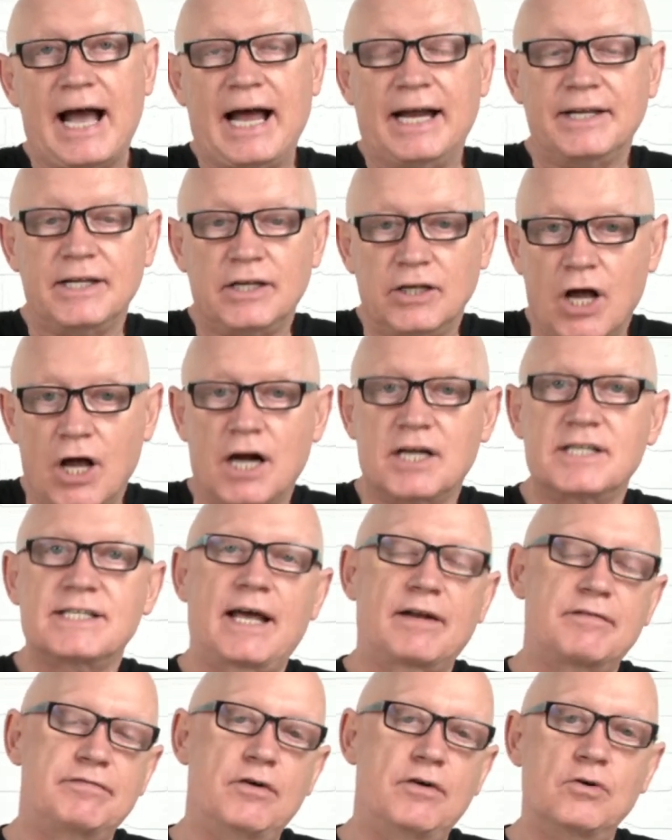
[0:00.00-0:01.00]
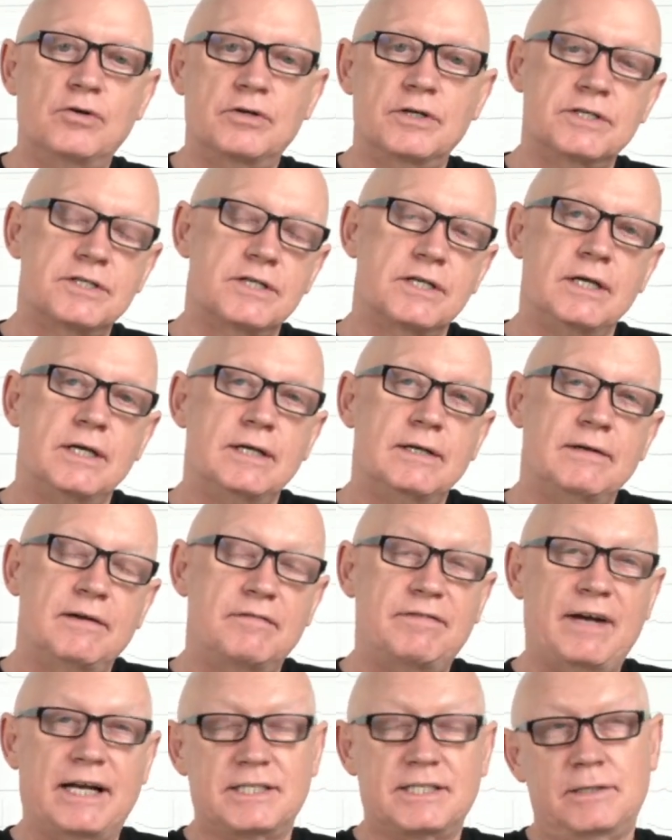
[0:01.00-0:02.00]
and it locks that focus. In
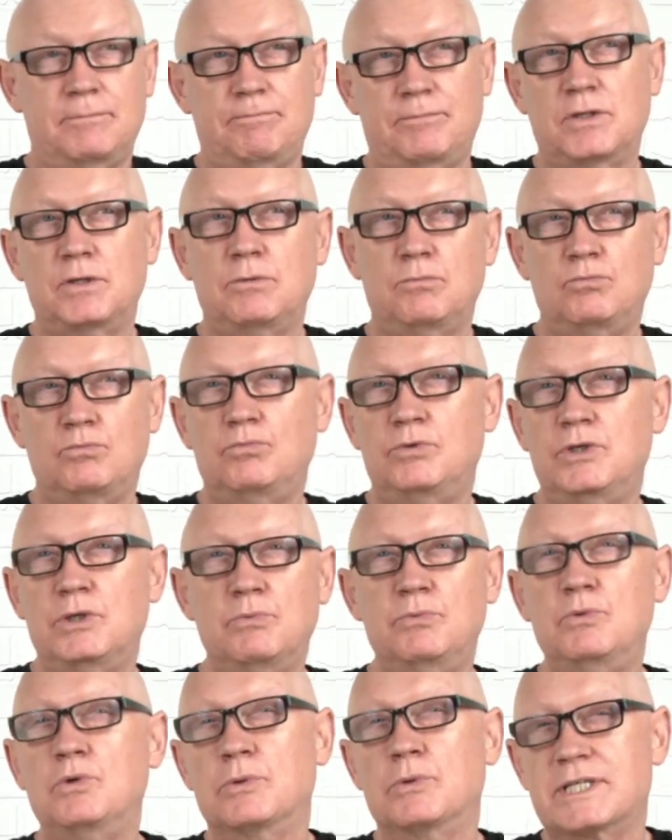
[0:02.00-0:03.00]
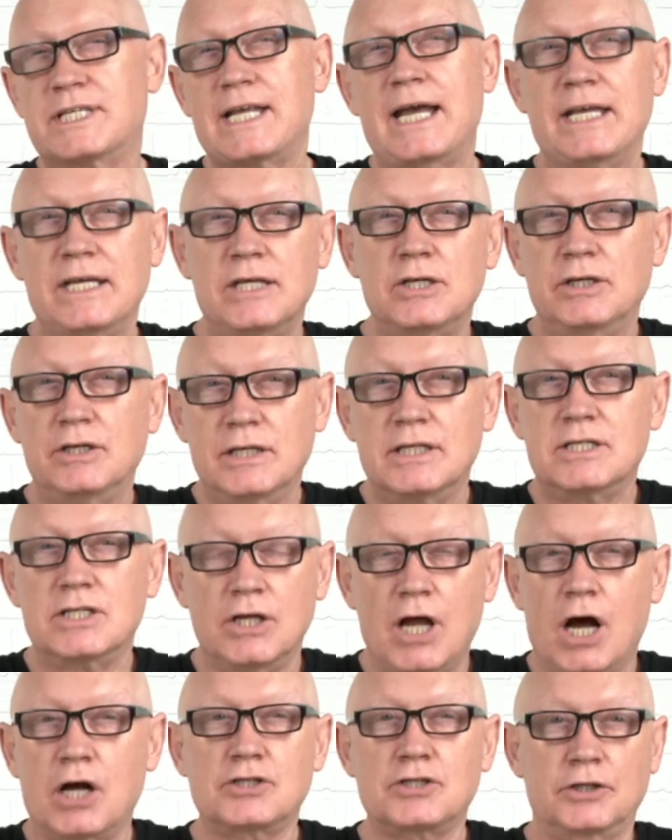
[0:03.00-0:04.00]
fact, you would say it's
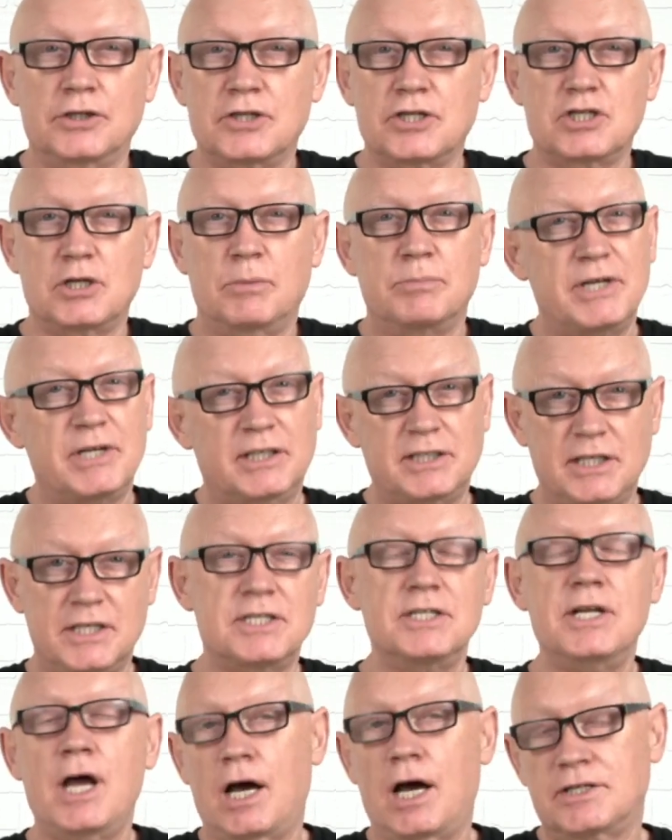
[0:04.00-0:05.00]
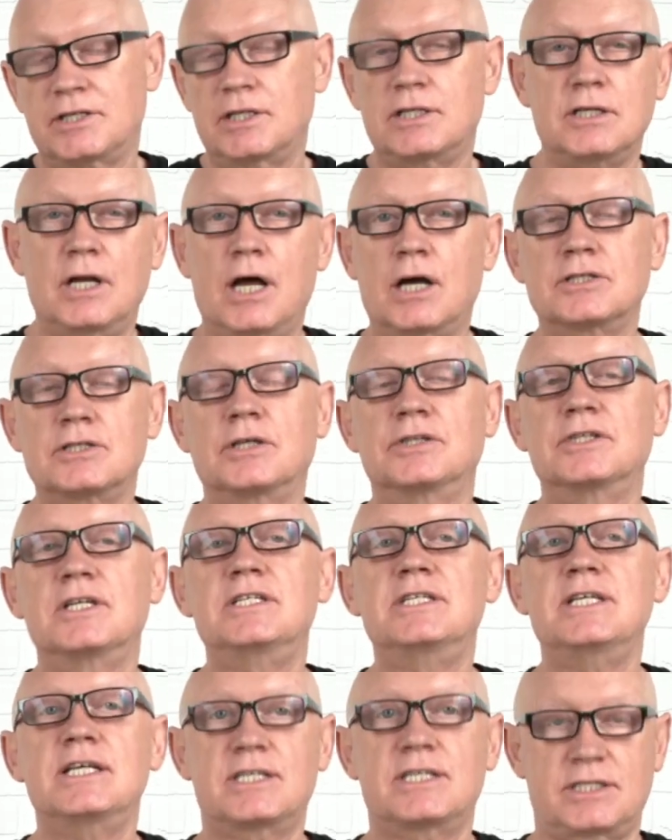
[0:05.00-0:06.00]
locked on the subject. It's not. It's locked on the
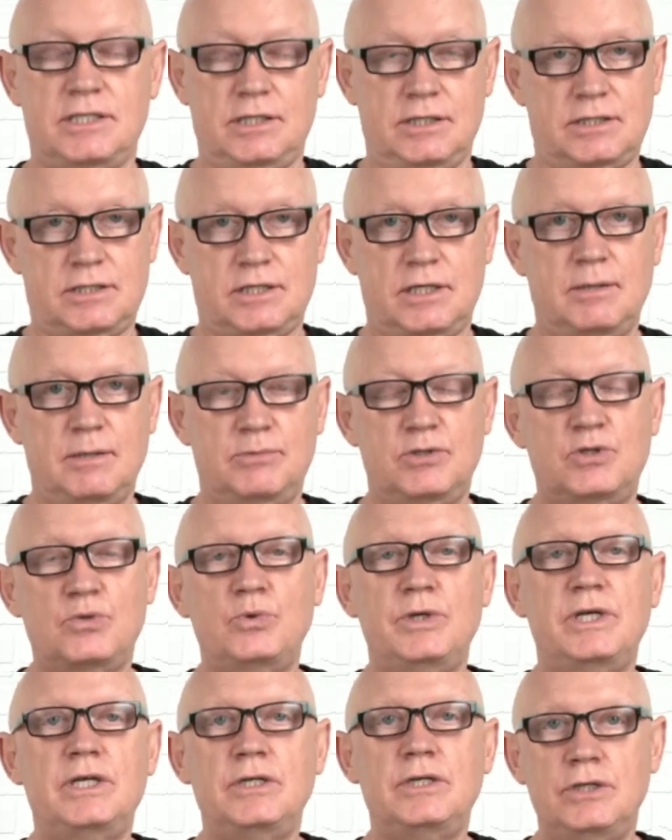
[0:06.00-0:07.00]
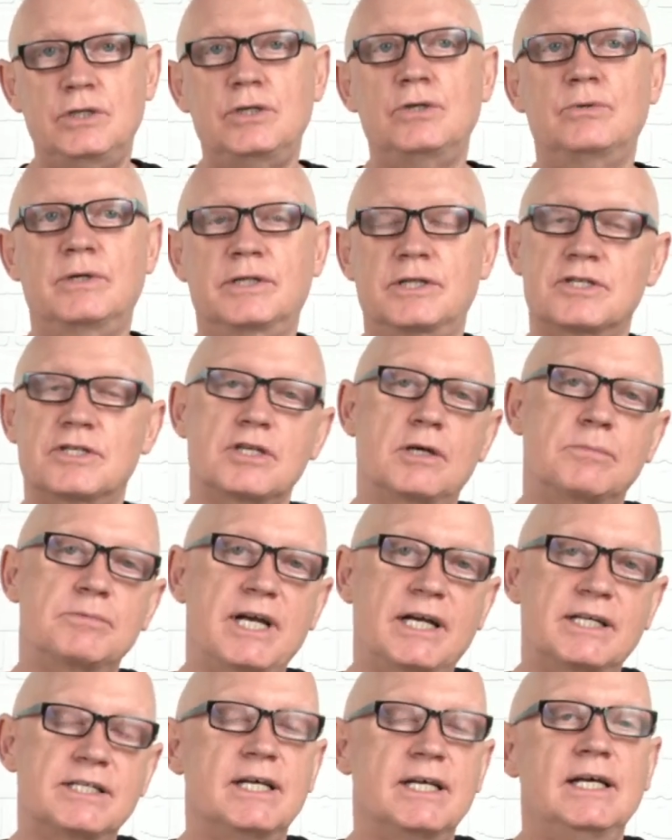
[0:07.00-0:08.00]
distance between you and the
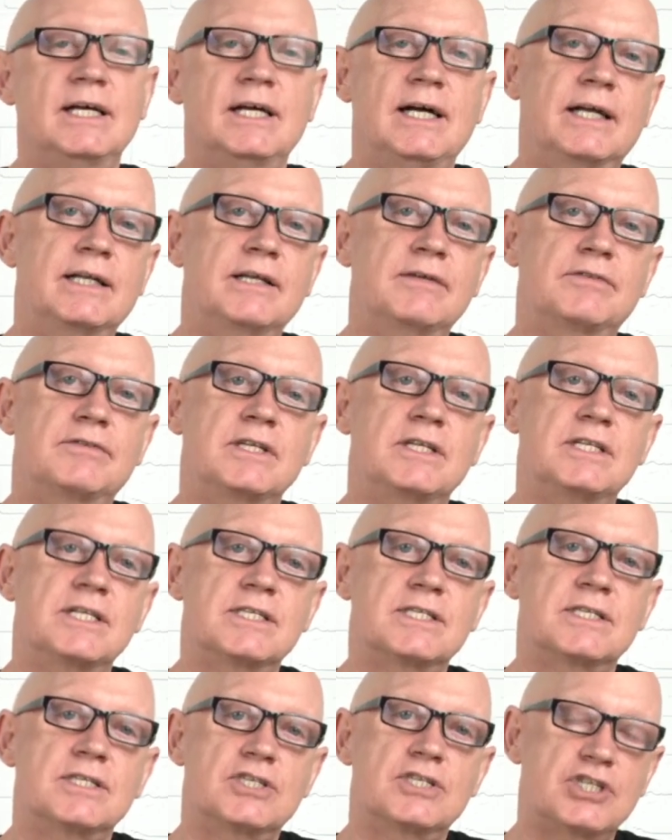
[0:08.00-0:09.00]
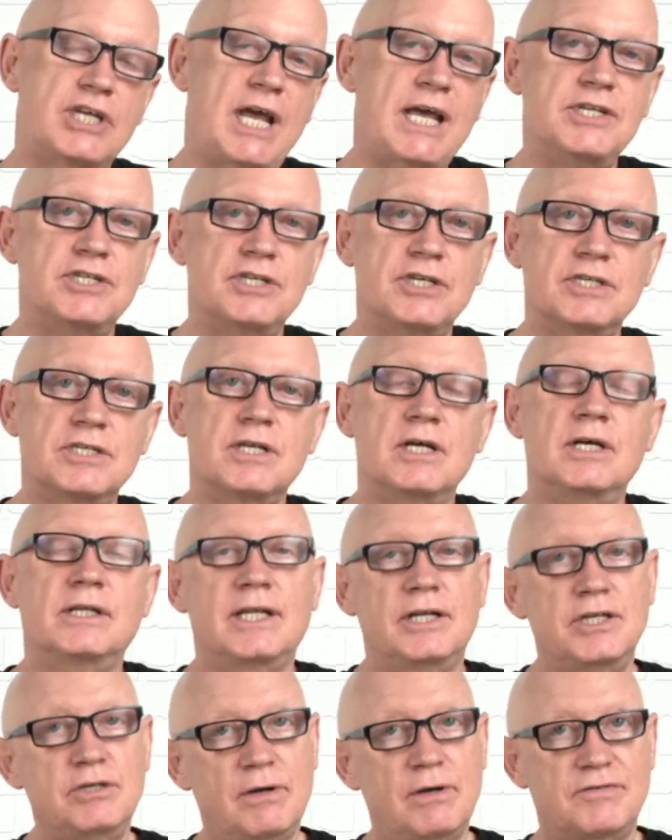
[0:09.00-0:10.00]
subject. And if the distance changes,
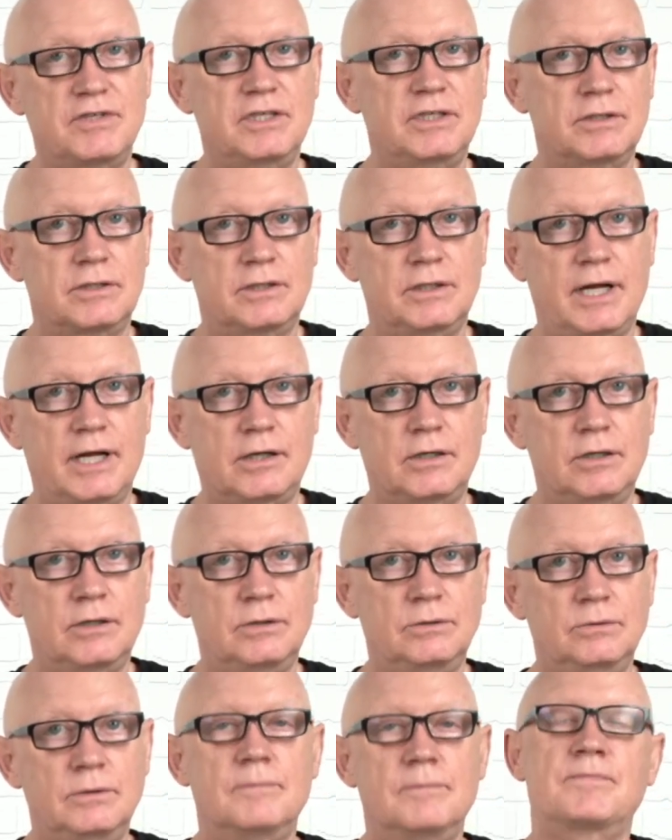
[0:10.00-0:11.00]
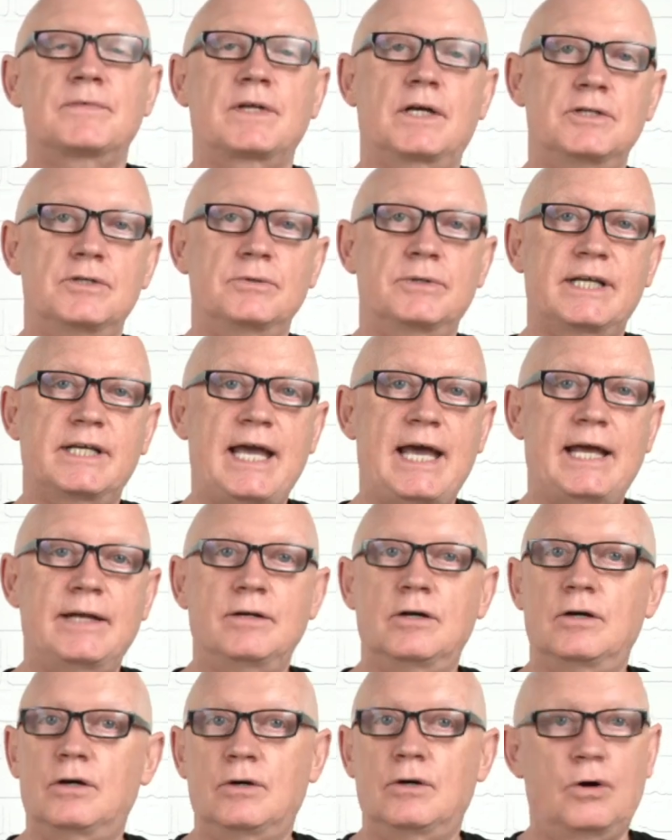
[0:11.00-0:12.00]
then you have to either let go and do it again,
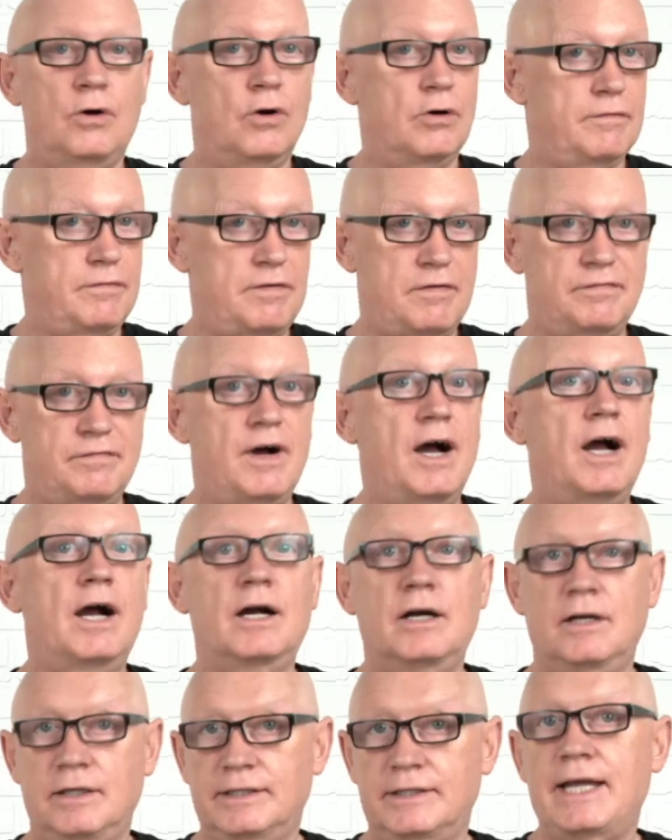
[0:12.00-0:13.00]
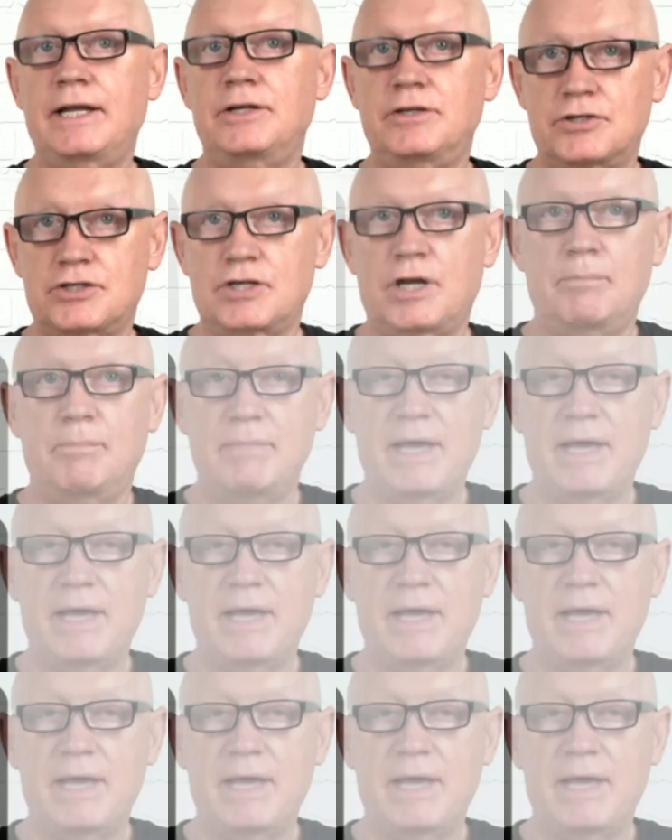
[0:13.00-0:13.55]
or if you fire, then your shot